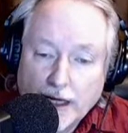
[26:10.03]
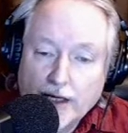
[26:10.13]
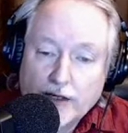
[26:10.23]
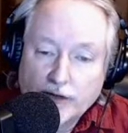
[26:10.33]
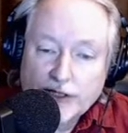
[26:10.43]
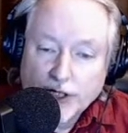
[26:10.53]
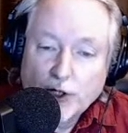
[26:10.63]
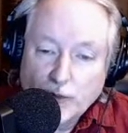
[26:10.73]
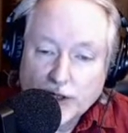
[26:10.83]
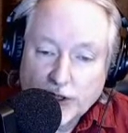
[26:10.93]
Interesting.
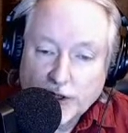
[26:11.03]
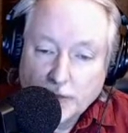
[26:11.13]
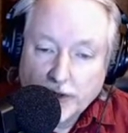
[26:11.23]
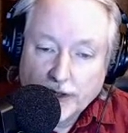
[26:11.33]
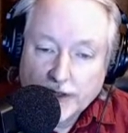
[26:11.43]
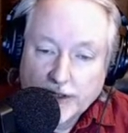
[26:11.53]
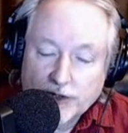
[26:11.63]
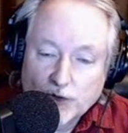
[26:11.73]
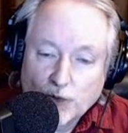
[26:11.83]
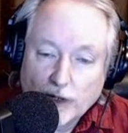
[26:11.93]
You mentioned the buildings.
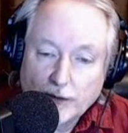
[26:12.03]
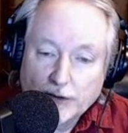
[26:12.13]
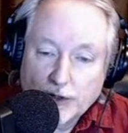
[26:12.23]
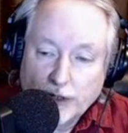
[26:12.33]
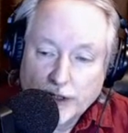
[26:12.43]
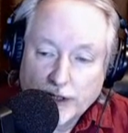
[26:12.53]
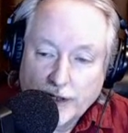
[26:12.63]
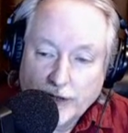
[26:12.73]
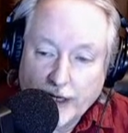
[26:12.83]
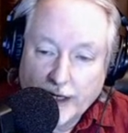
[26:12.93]
This is where I was going to
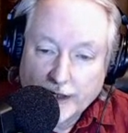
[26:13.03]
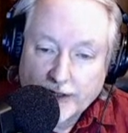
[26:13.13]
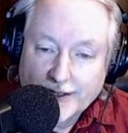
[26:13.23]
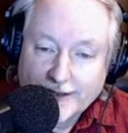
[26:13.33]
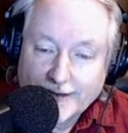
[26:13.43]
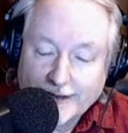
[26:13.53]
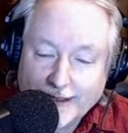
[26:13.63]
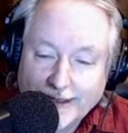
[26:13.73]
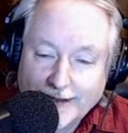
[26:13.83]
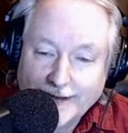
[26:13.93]
go next.
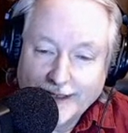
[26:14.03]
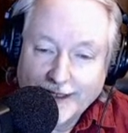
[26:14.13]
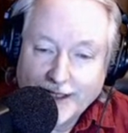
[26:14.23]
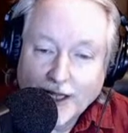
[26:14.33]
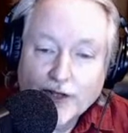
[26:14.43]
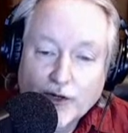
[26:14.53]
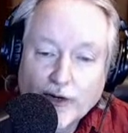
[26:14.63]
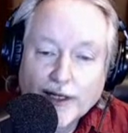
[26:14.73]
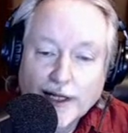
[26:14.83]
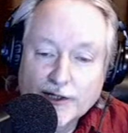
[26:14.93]

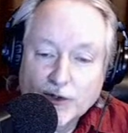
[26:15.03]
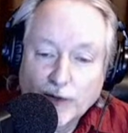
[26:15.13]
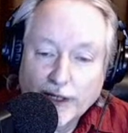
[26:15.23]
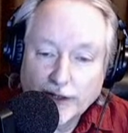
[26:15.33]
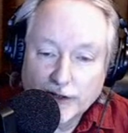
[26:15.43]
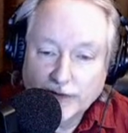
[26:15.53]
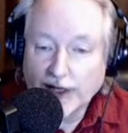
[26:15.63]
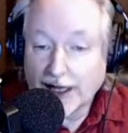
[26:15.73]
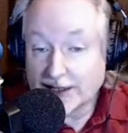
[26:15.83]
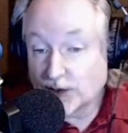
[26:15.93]
During the last 20 years, over
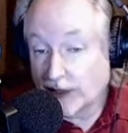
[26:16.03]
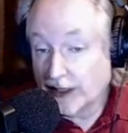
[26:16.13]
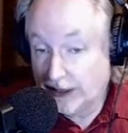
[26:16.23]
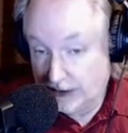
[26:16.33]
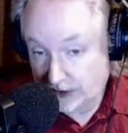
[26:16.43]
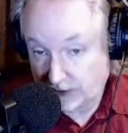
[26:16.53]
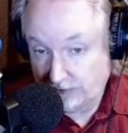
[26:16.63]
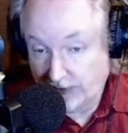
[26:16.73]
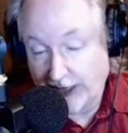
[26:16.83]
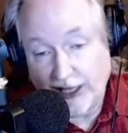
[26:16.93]
the last 20 years,
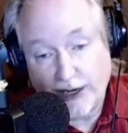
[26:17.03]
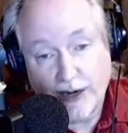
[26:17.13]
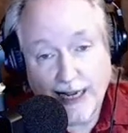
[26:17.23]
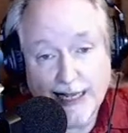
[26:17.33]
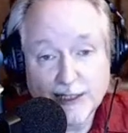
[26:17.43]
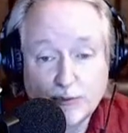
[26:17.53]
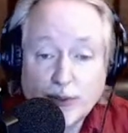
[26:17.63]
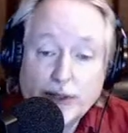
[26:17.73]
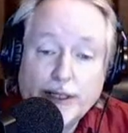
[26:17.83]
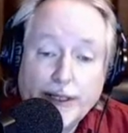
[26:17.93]
there has
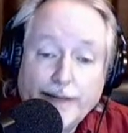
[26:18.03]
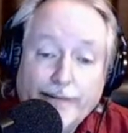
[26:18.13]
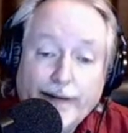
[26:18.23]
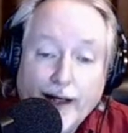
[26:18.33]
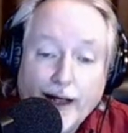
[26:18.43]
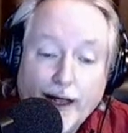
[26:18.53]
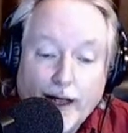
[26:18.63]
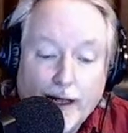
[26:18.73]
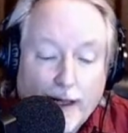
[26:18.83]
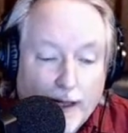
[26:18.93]
been
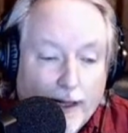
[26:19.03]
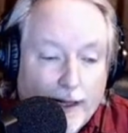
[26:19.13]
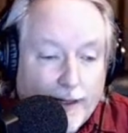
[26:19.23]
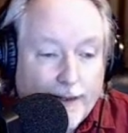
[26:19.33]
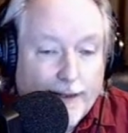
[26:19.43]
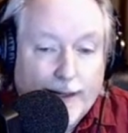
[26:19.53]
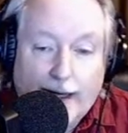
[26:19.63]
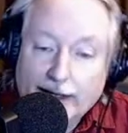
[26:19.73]
a